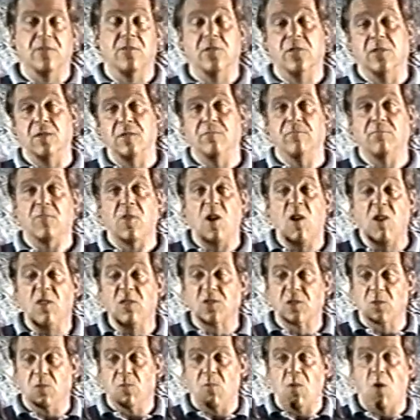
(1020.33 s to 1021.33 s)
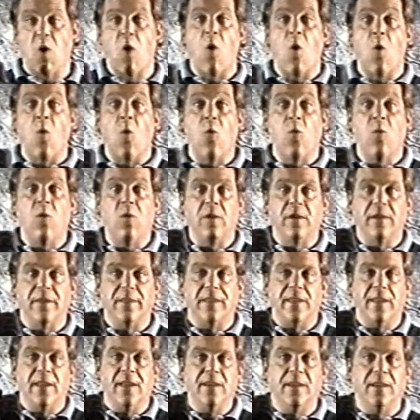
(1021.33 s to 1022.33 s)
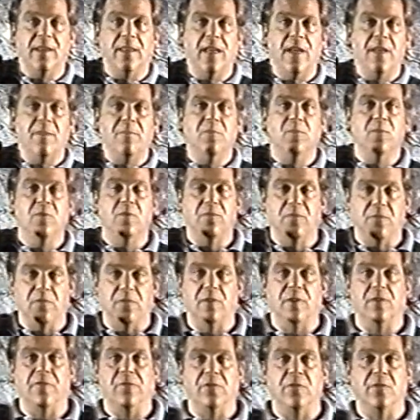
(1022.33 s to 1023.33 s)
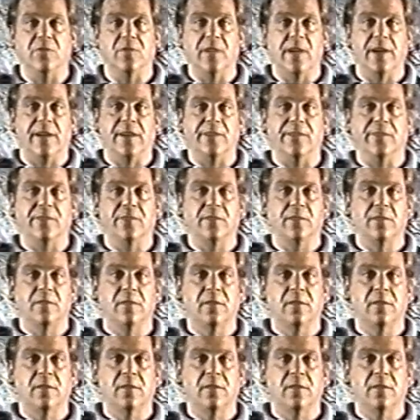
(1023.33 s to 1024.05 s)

you should also hold at the end of that move for a few seconds.